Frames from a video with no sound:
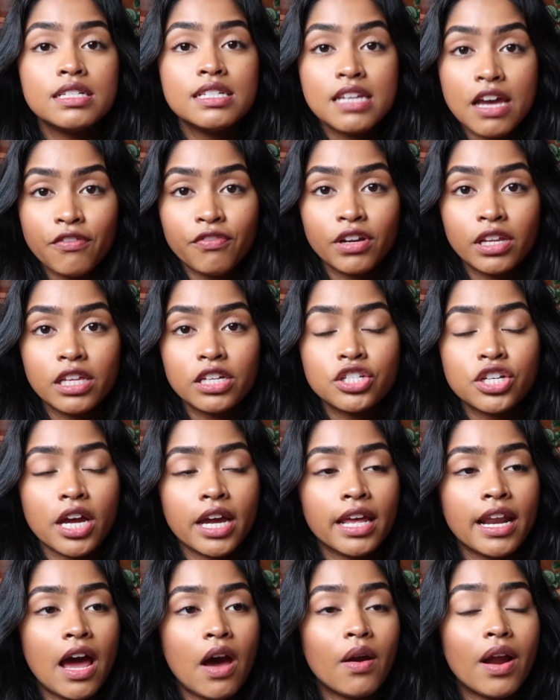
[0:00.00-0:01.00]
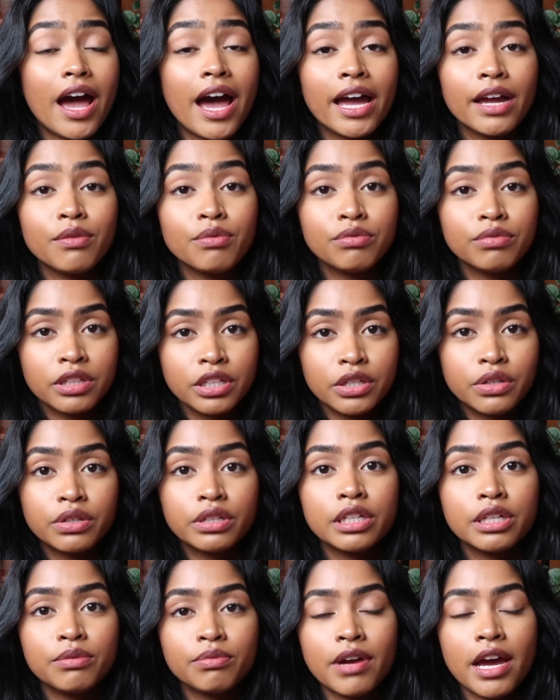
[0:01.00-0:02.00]
Definitely check it out. I
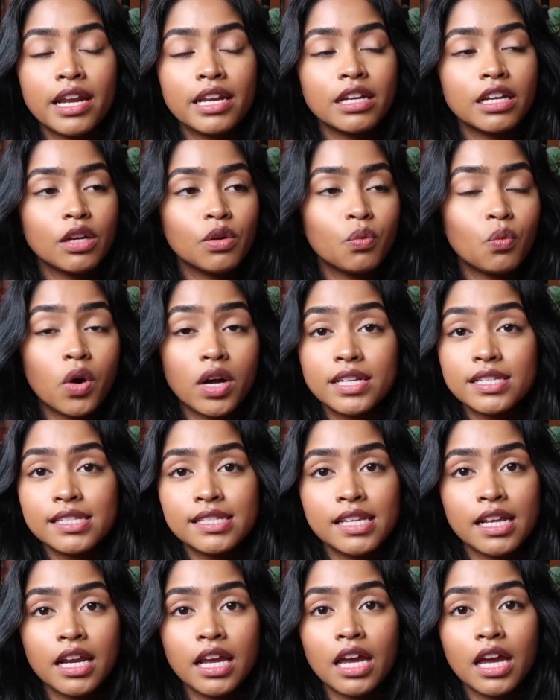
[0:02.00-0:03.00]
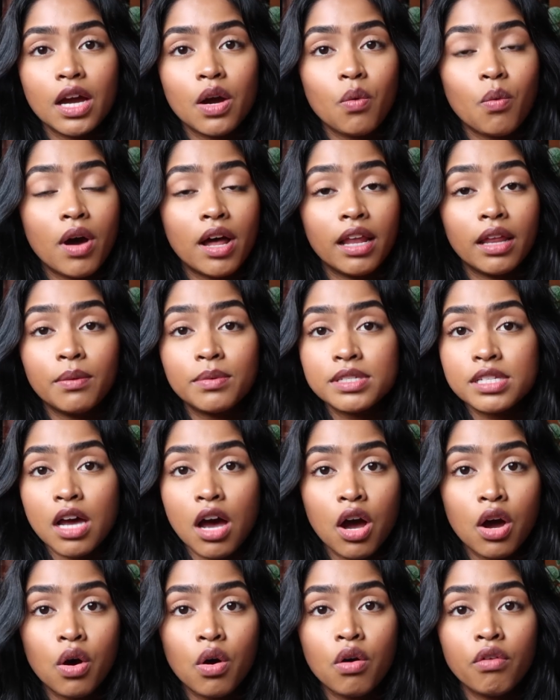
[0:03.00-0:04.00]
literally read it in one sitting while I was
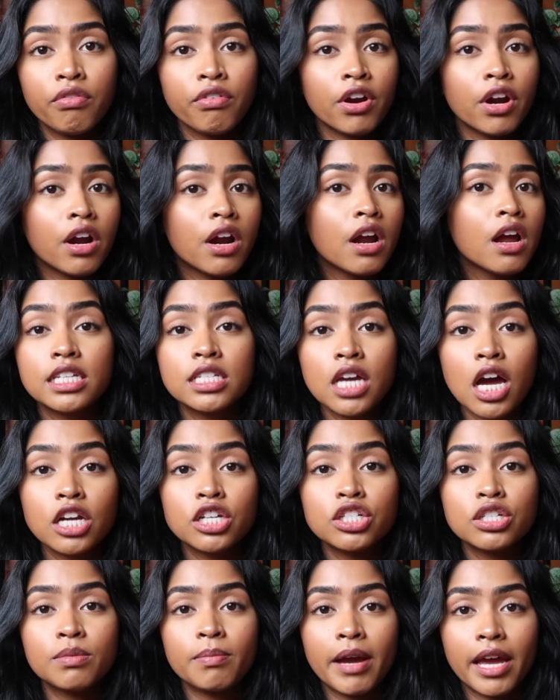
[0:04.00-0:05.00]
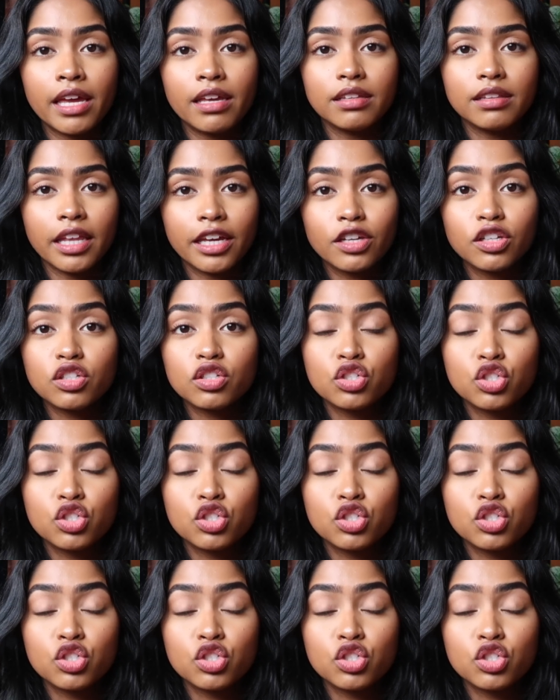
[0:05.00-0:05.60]
hungover. It touched my like